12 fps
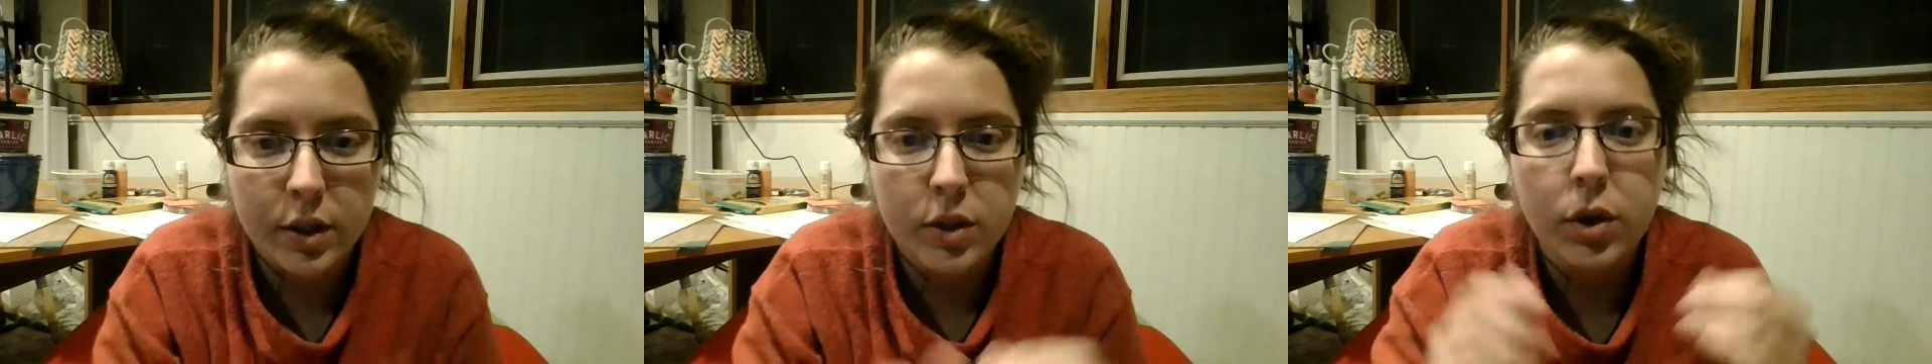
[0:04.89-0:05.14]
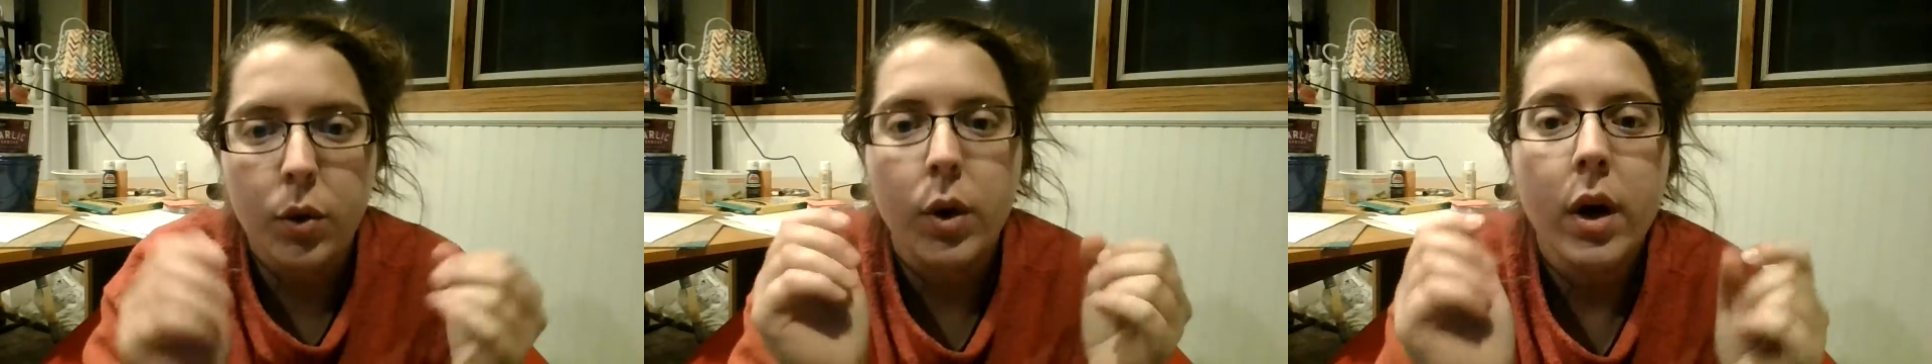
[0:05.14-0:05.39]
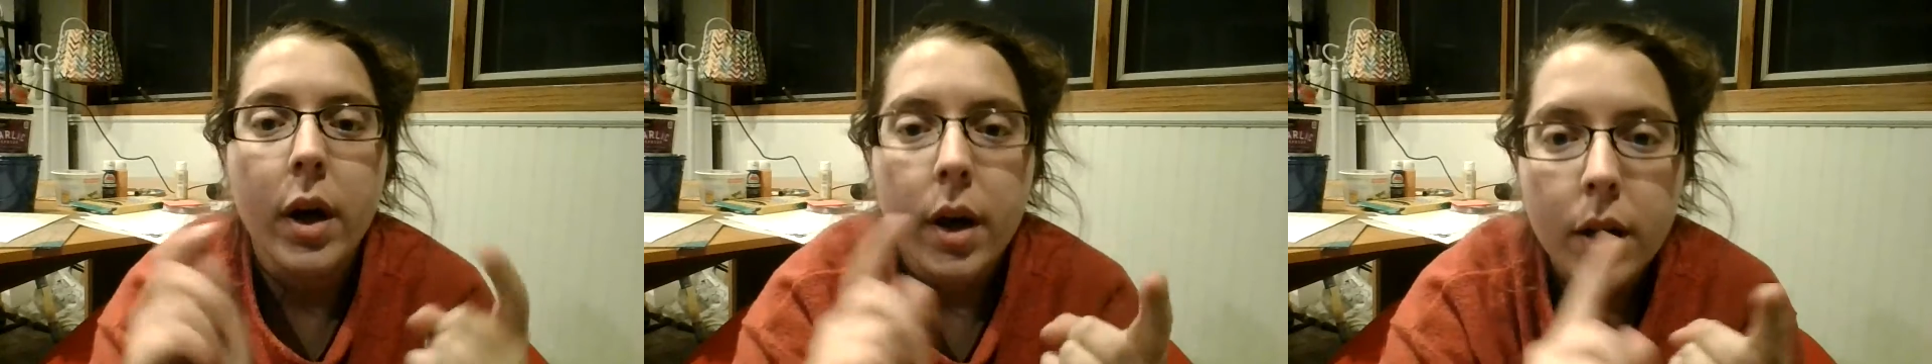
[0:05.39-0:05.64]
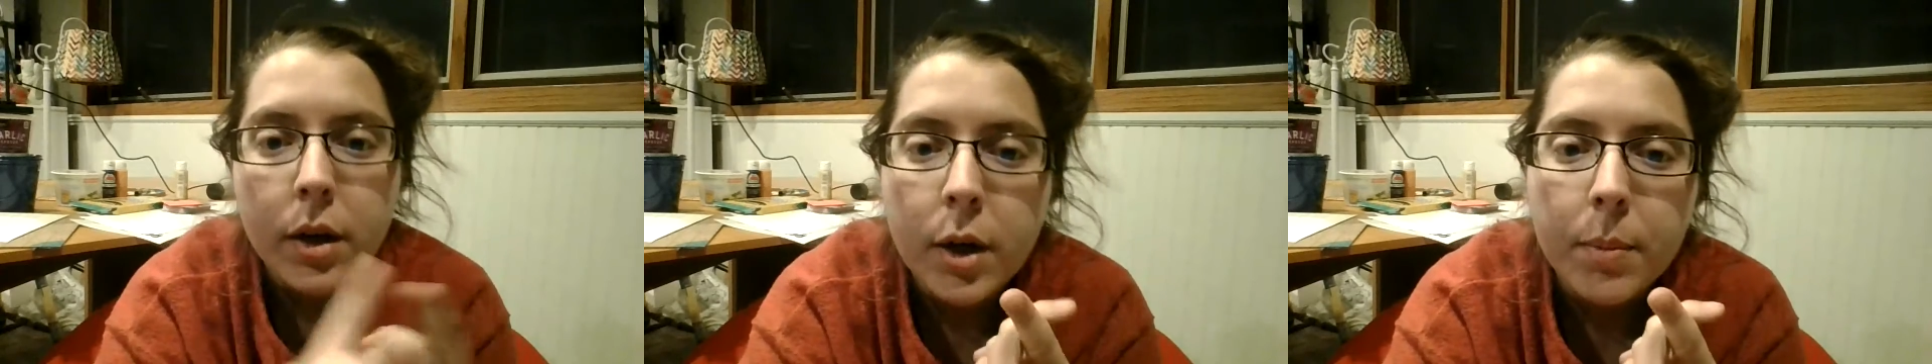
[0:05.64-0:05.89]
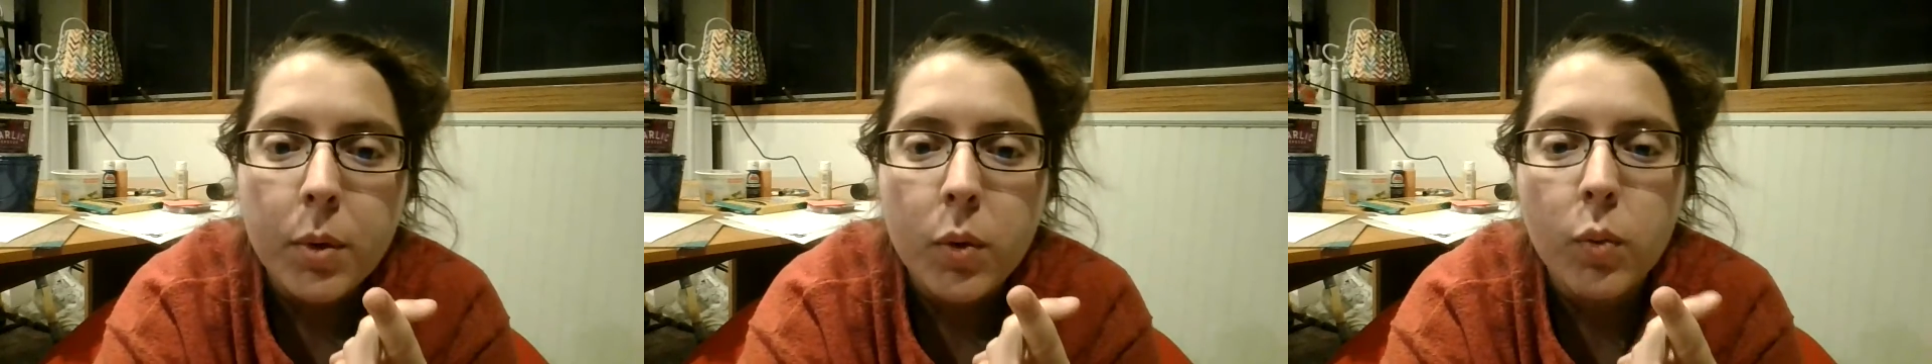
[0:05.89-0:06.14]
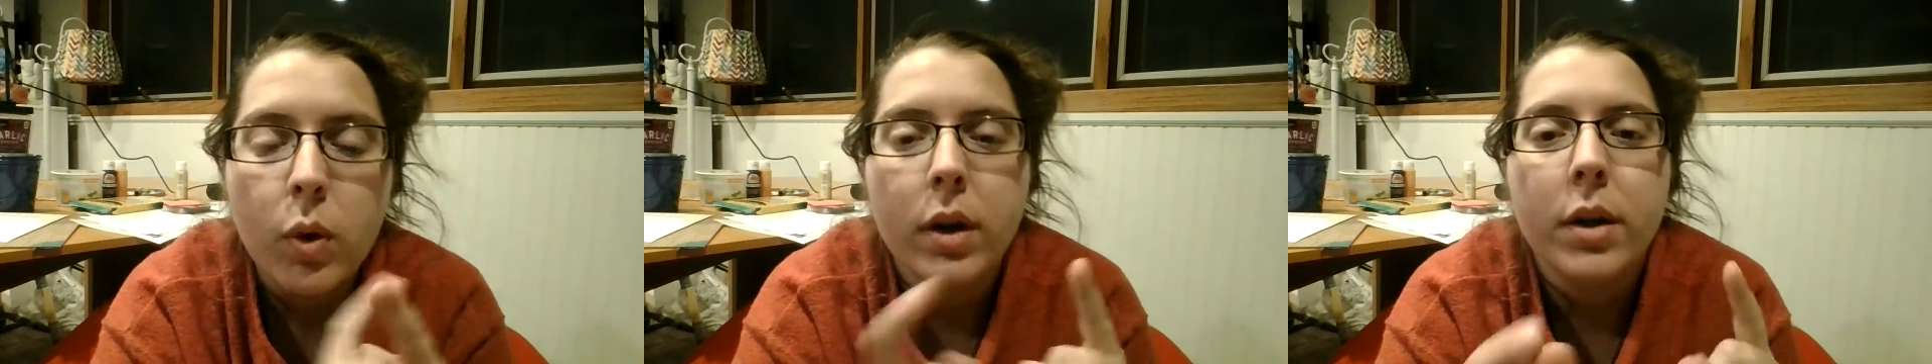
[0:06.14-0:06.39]
So, number
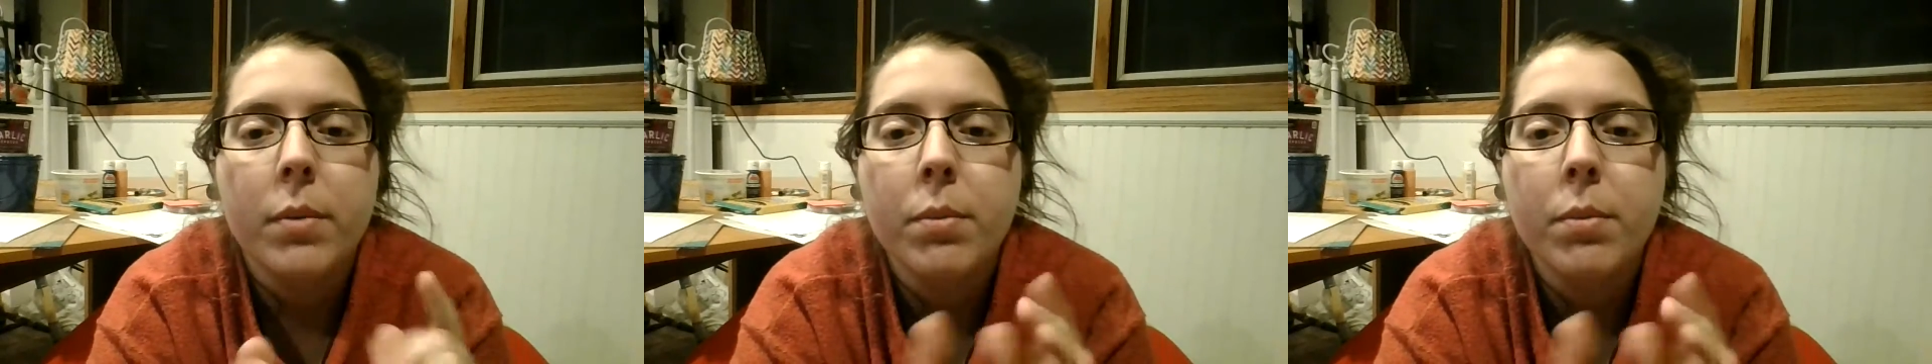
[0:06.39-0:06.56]
one,